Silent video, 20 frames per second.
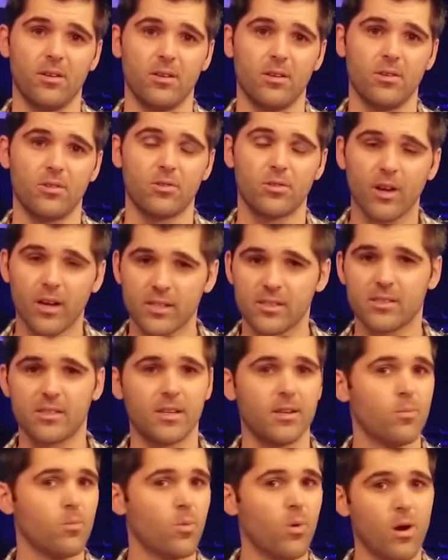Trust
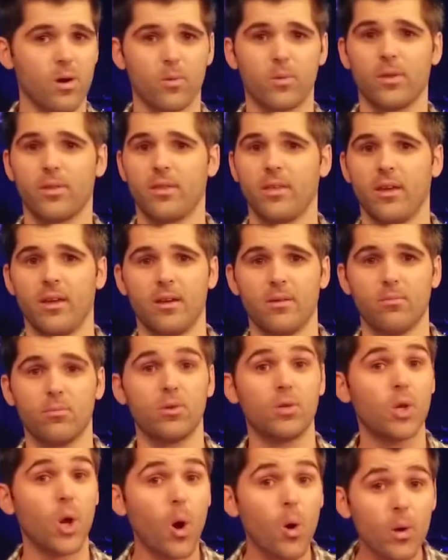him, walk with him,
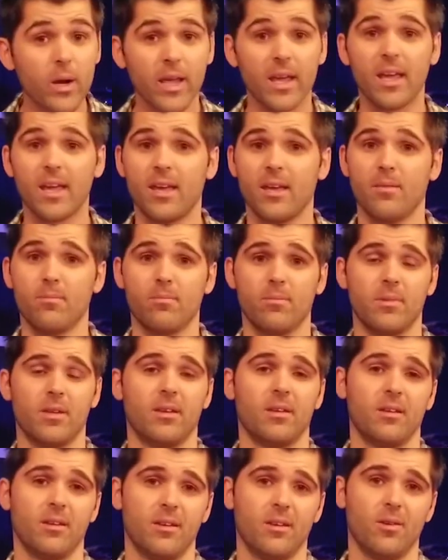go to him
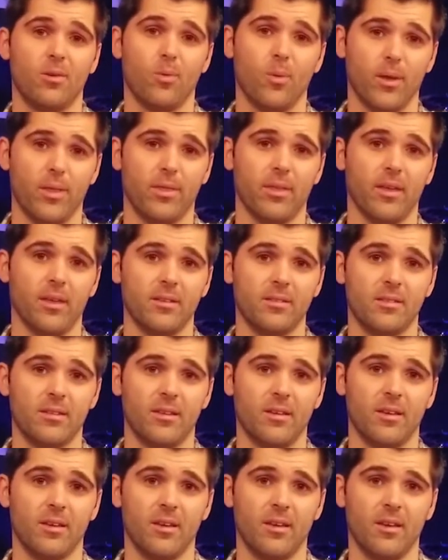with it.
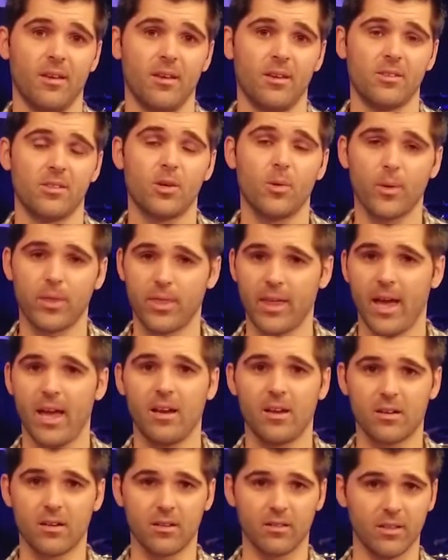So with that,
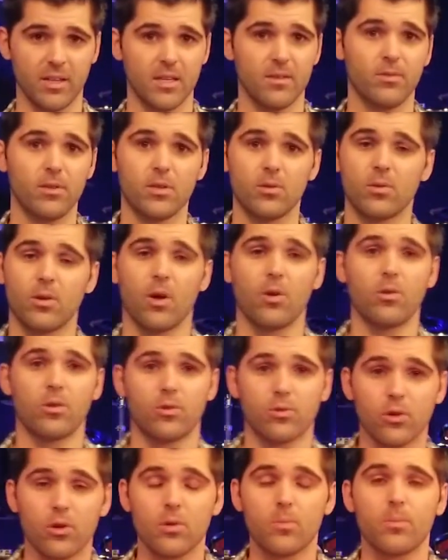I'm going to leave you, go to
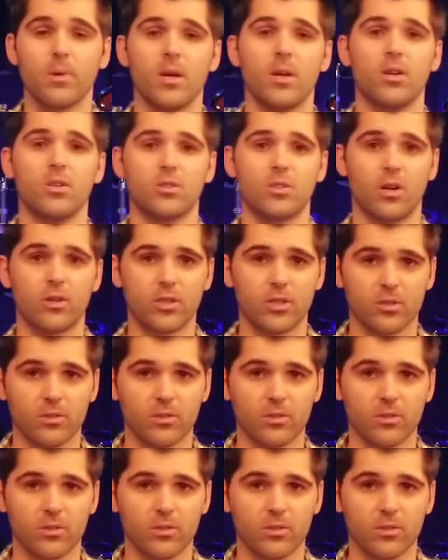group, talk to your